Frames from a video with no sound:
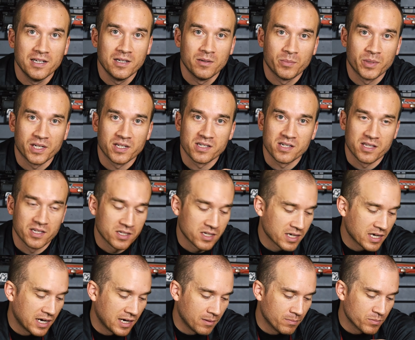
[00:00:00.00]
because this
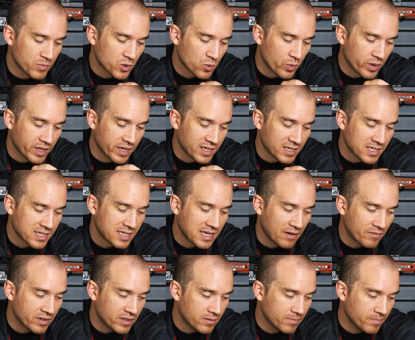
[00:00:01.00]
comes with a
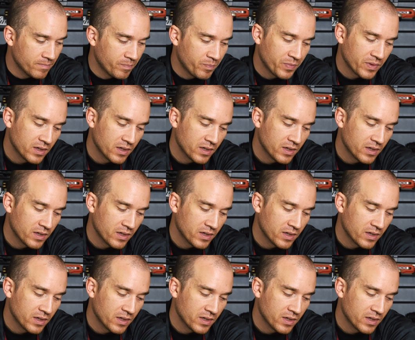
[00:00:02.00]
7.